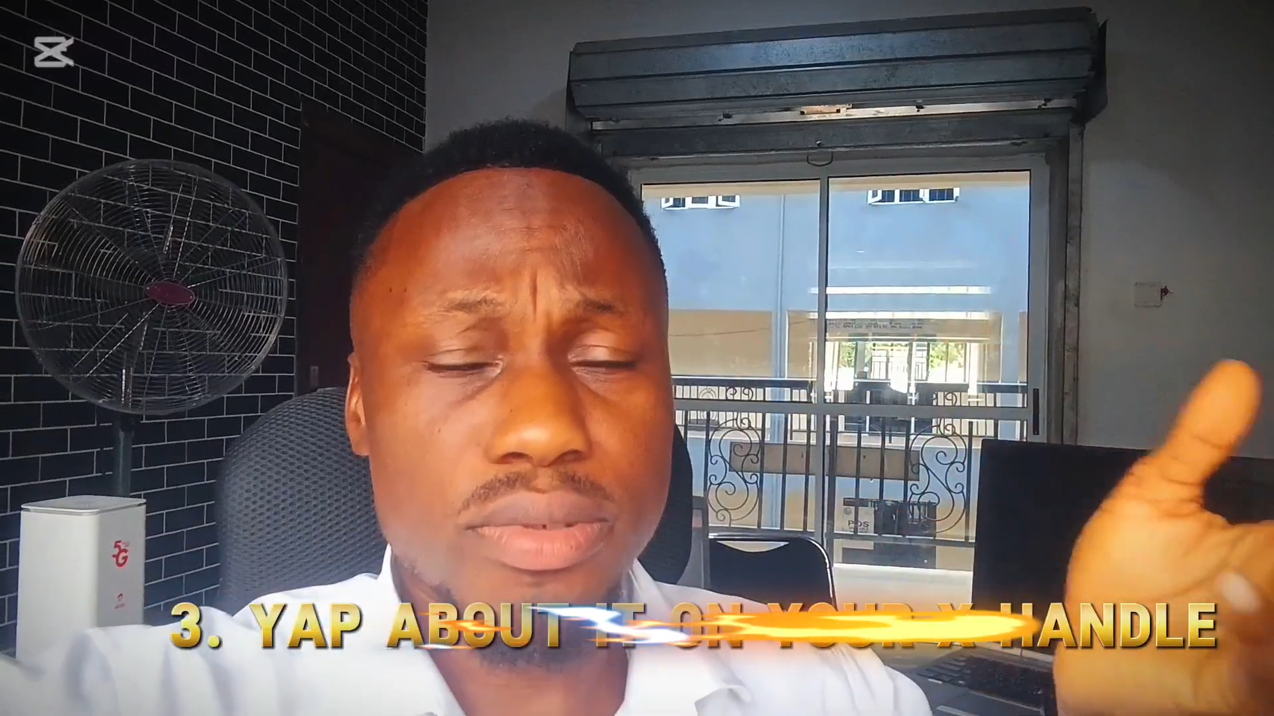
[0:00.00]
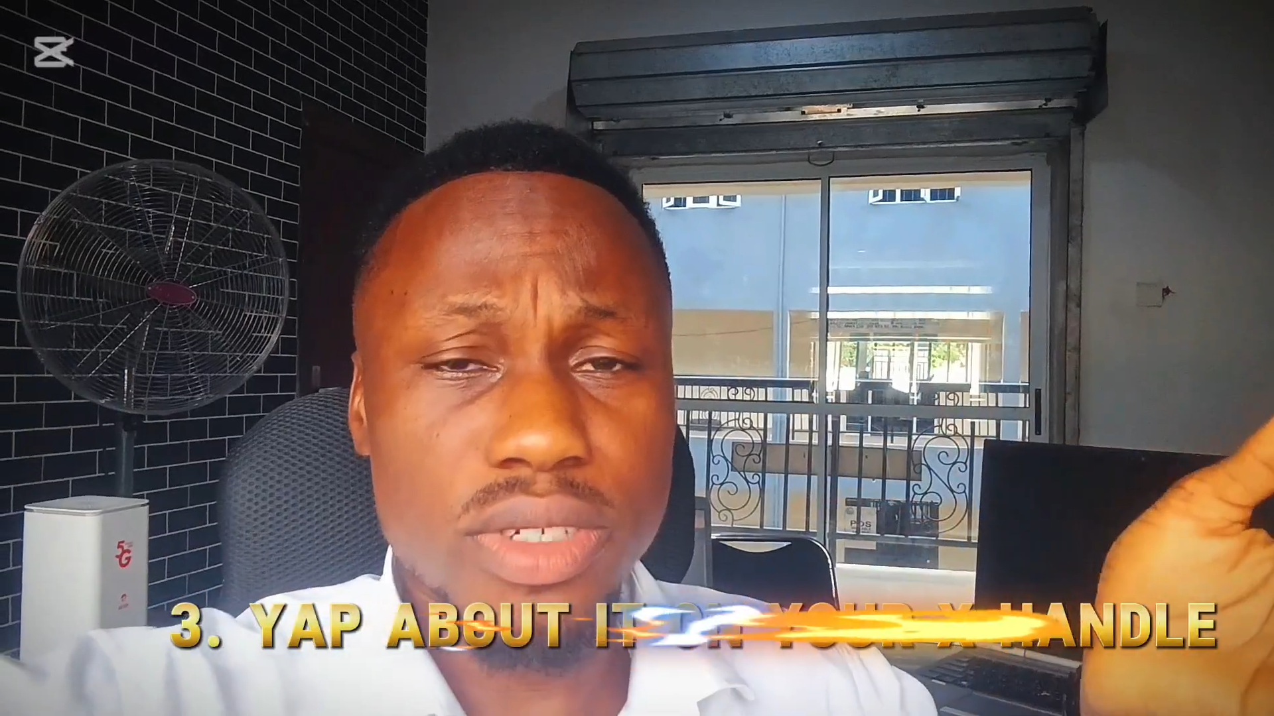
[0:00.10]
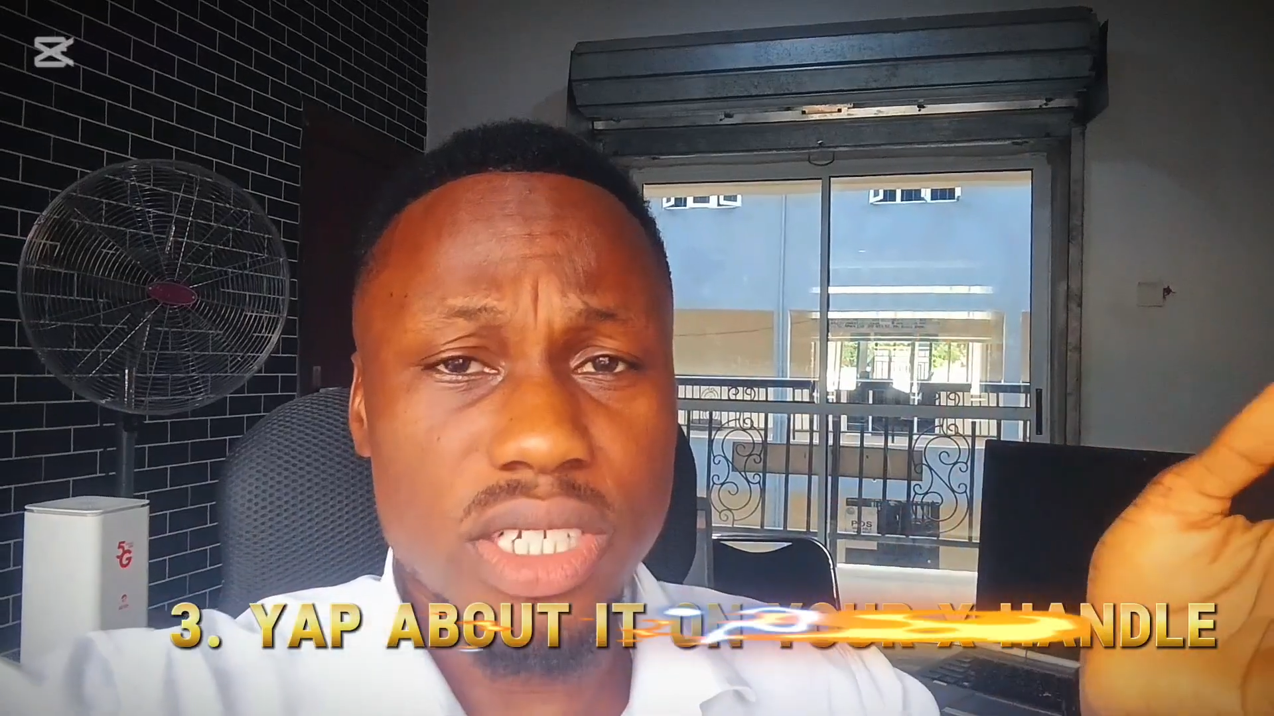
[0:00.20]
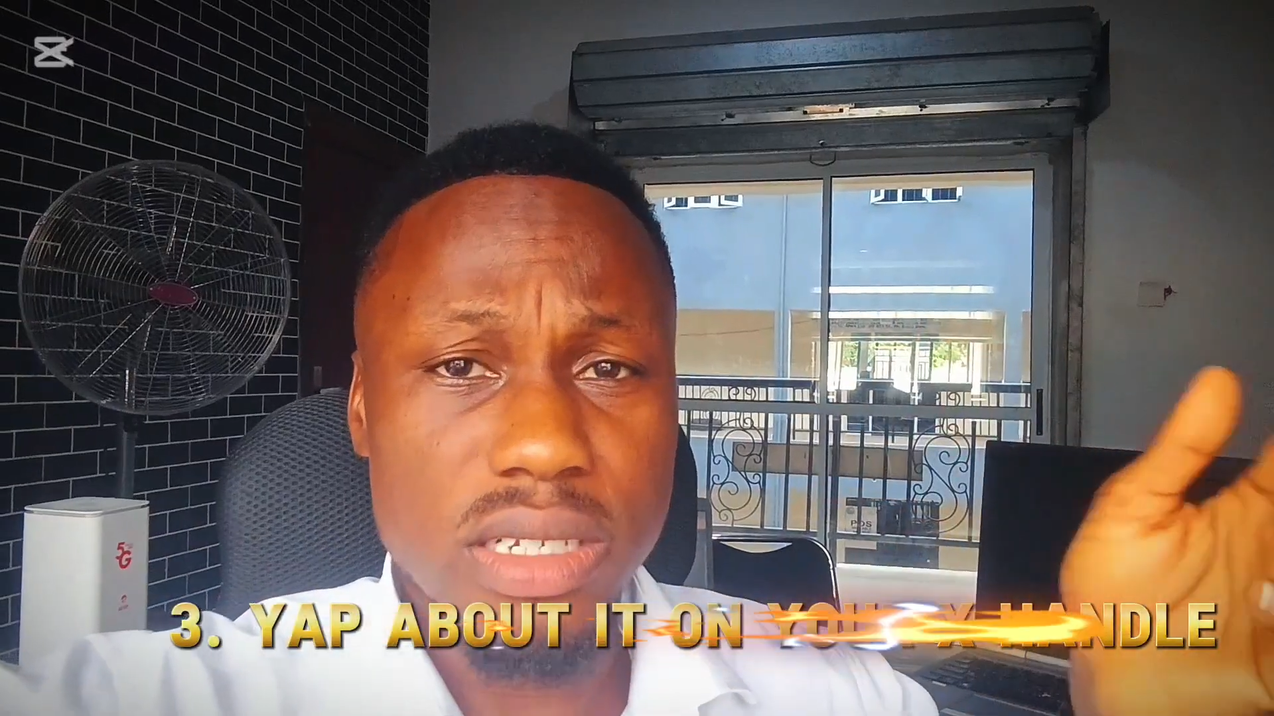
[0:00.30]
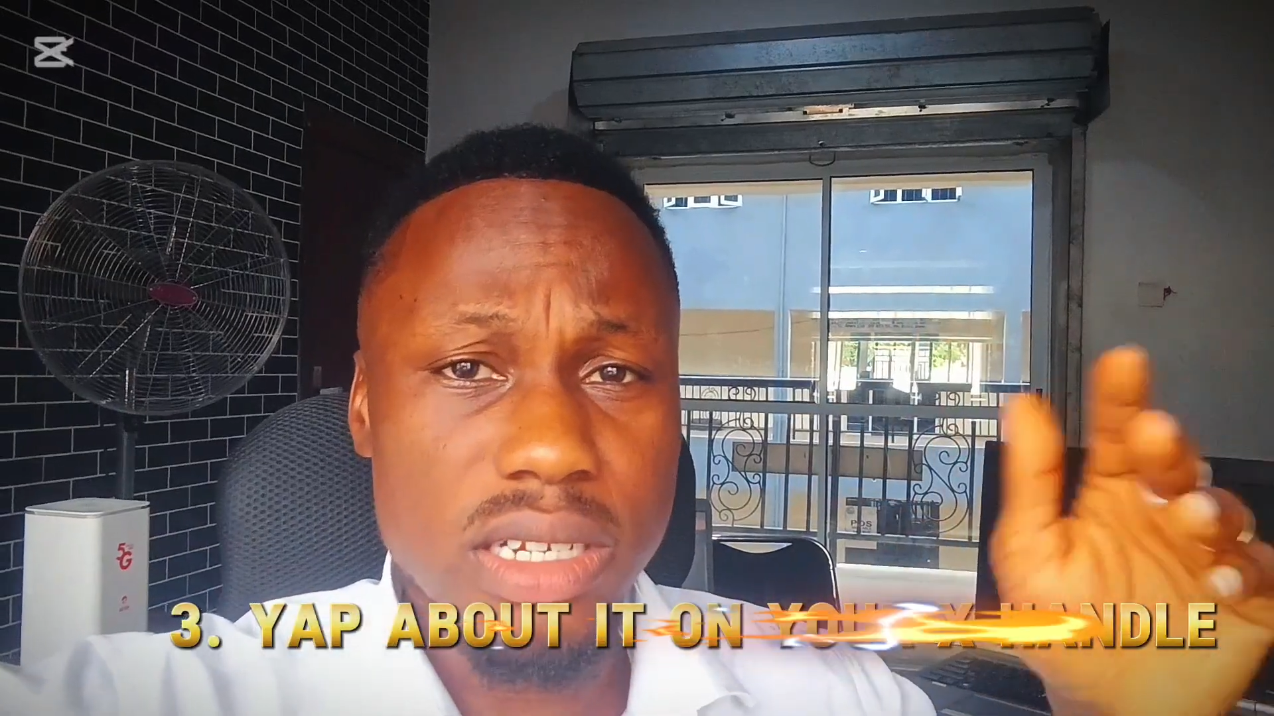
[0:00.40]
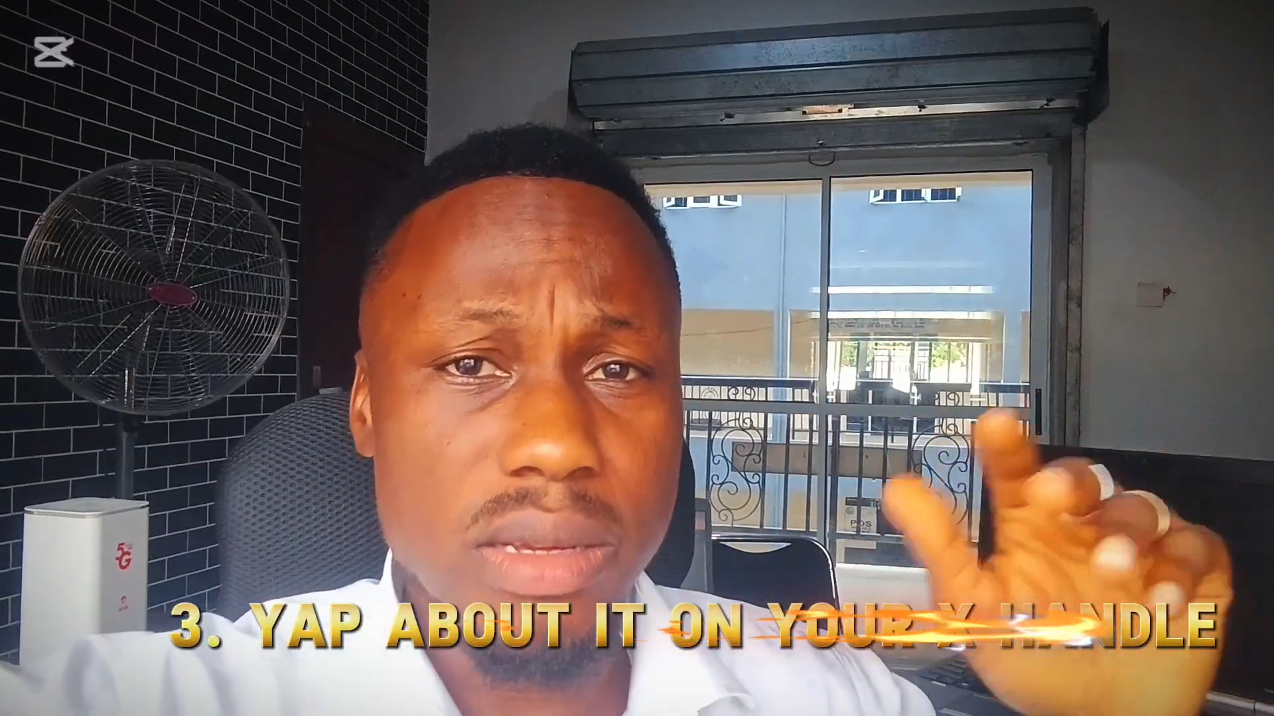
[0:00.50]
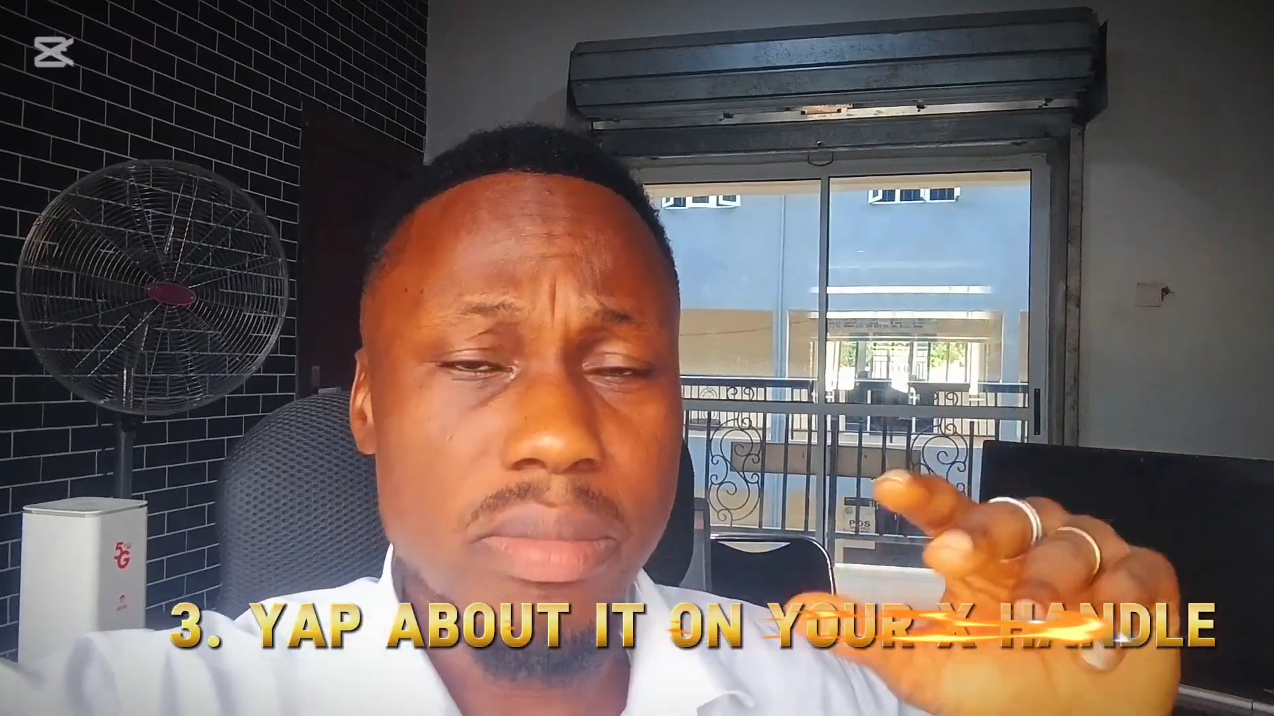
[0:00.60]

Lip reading: project,